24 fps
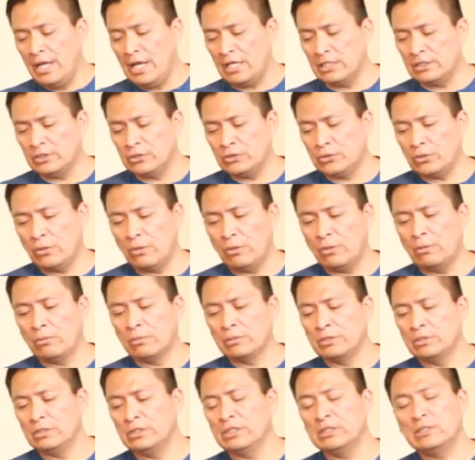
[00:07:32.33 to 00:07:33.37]
And
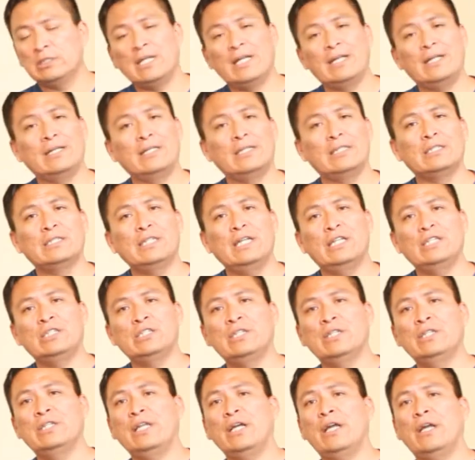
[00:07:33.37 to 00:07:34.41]
so you just set an
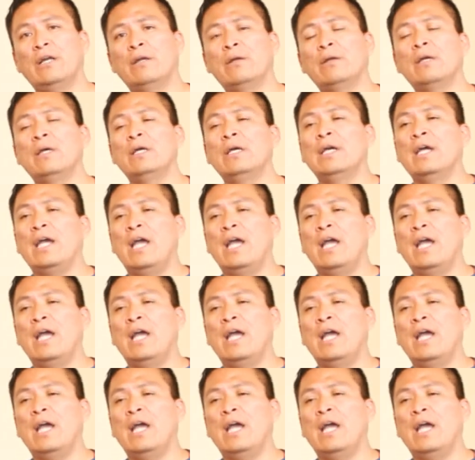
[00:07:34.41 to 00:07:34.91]
intention there,